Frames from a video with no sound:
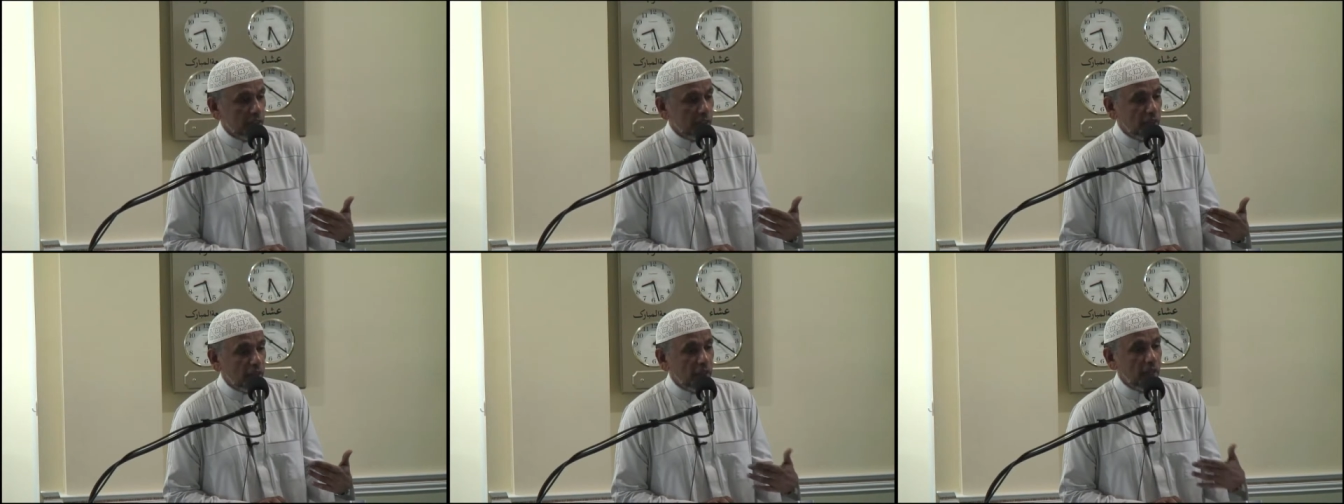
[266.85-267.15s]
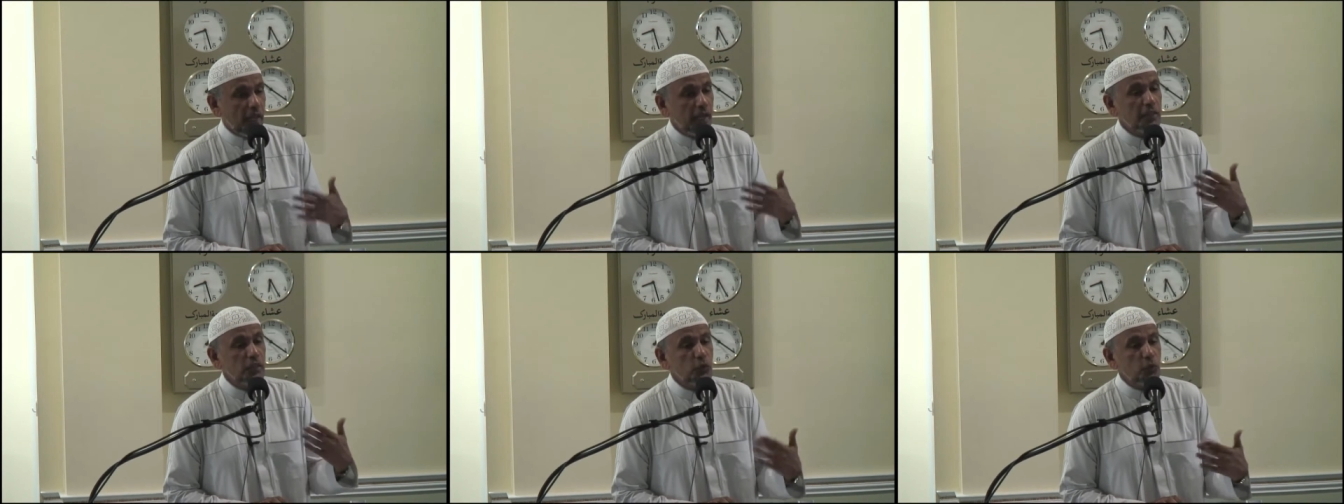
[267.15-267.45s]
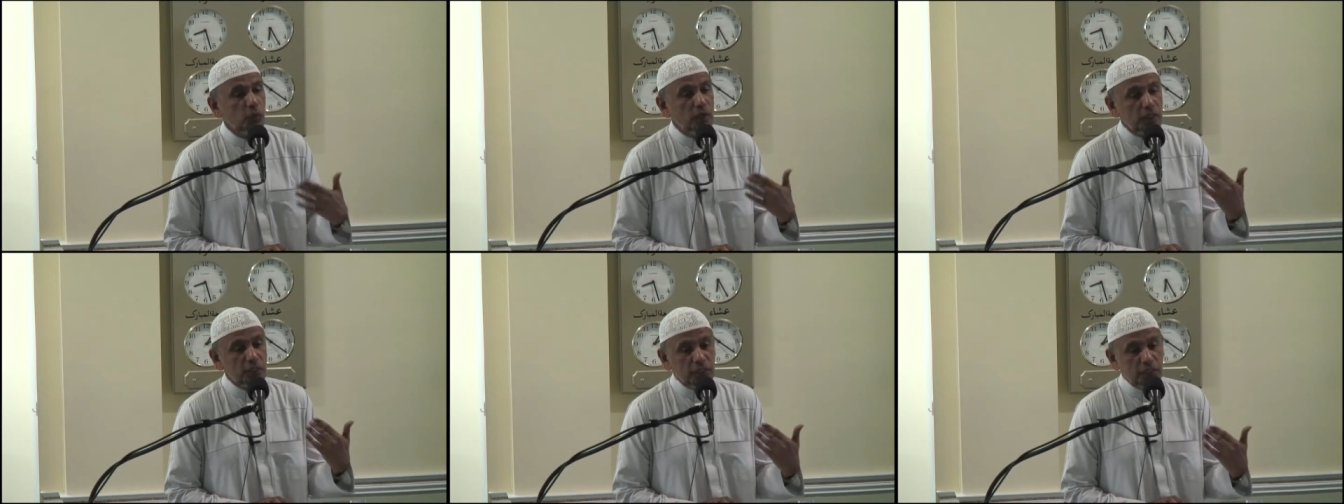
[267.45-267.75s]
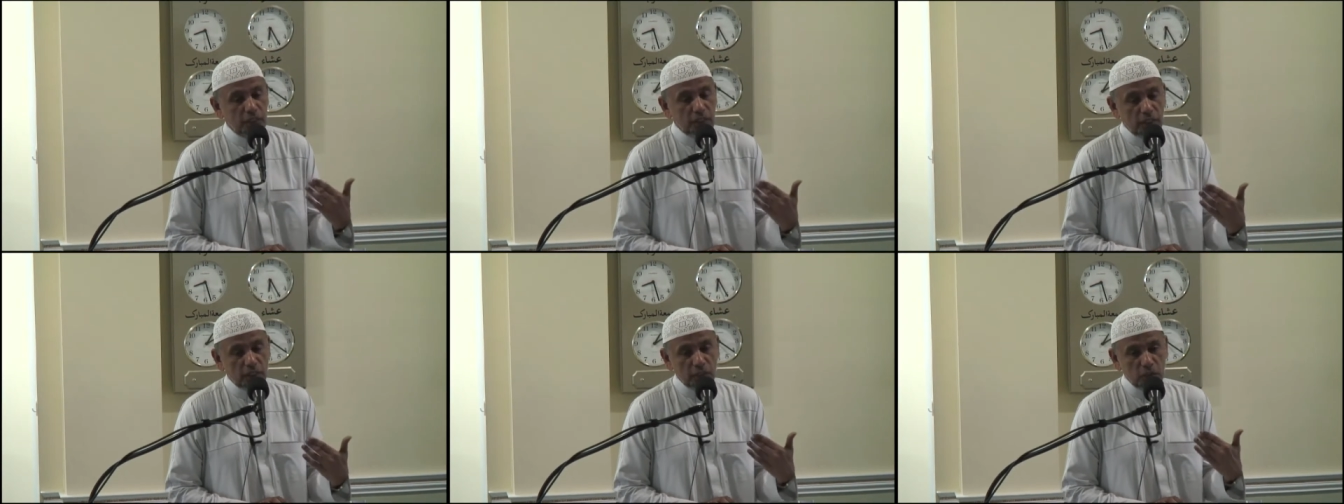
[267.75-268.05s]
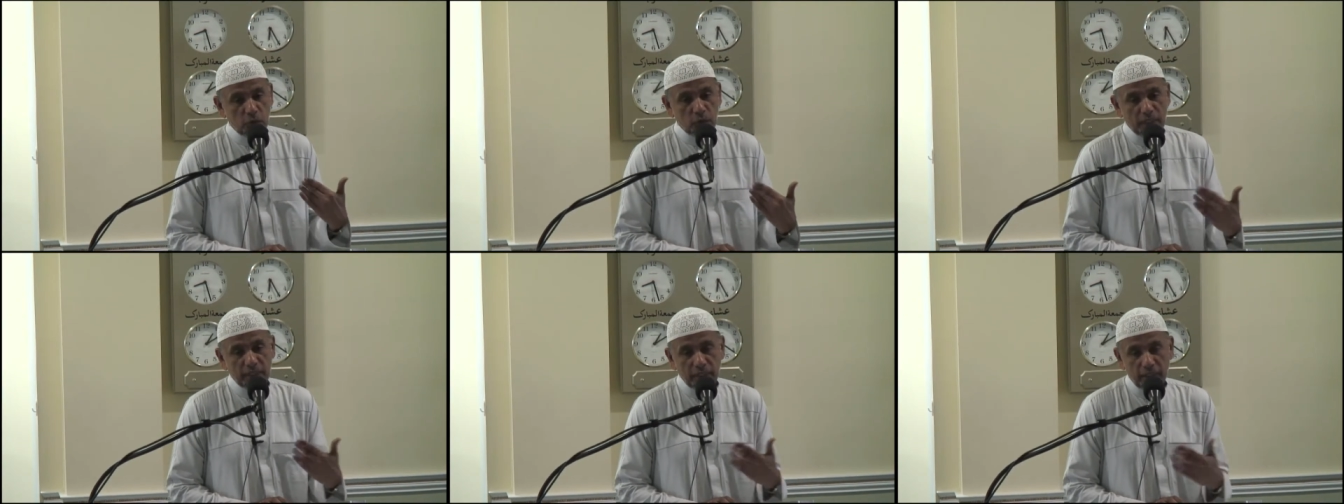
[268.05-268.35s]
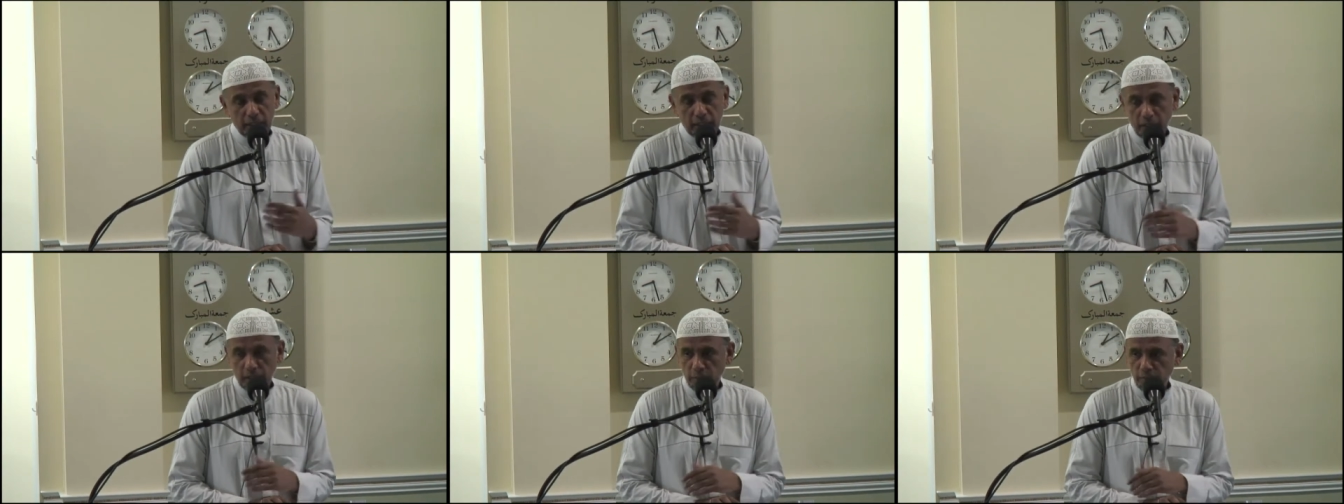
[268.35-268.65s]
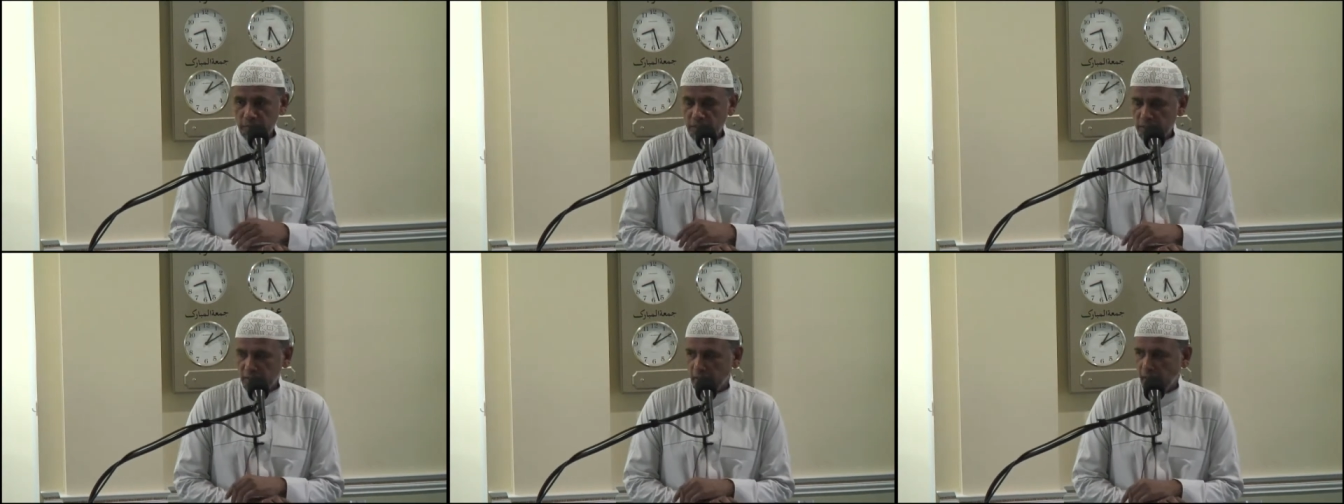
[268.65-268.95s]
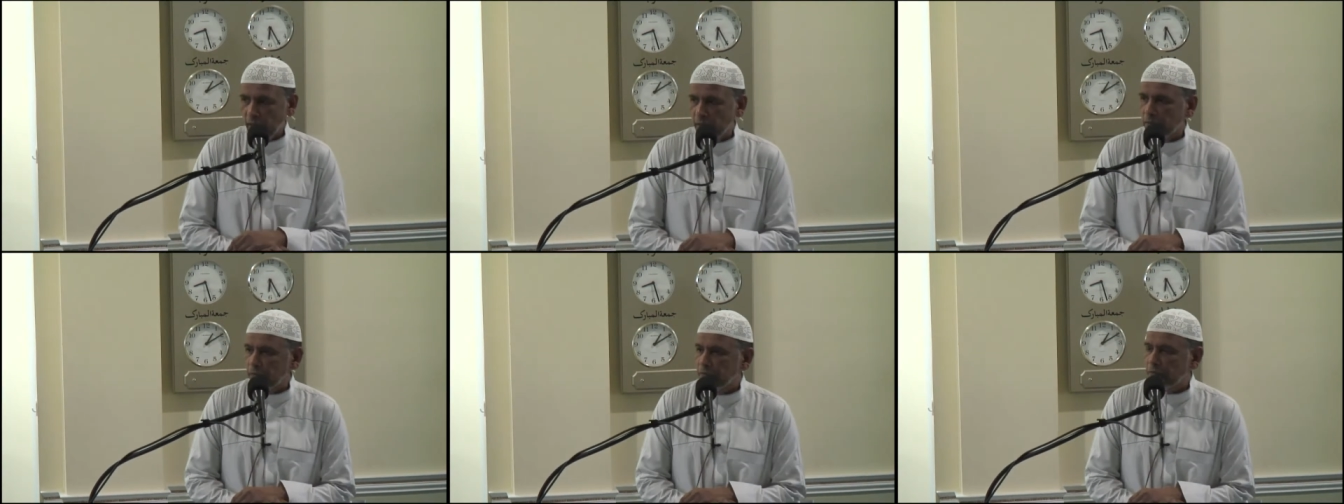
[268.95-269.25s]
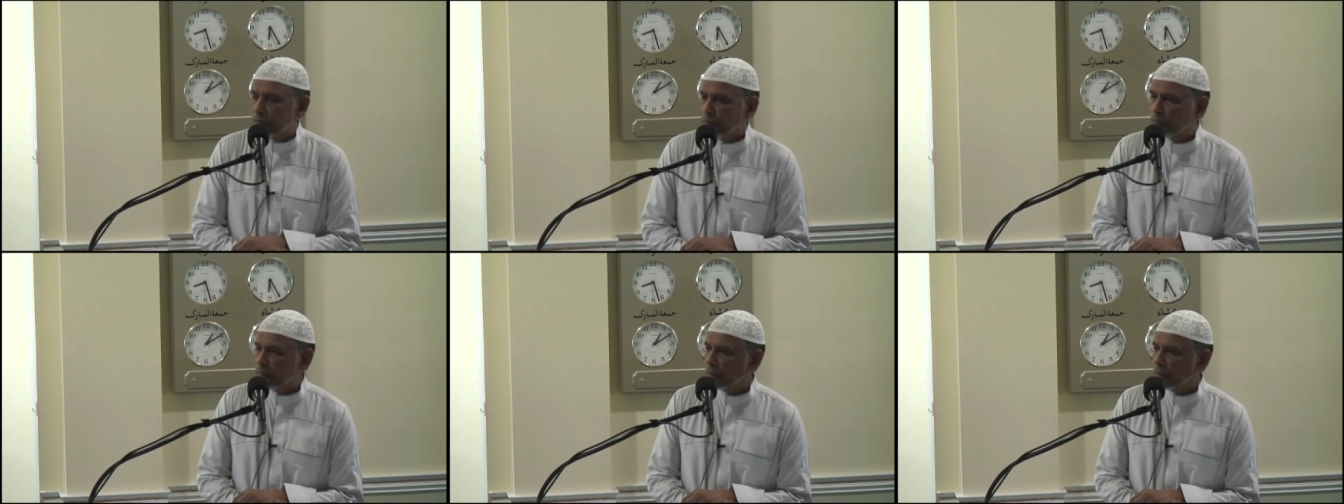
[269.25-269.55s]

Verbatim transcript: that which is within Himself.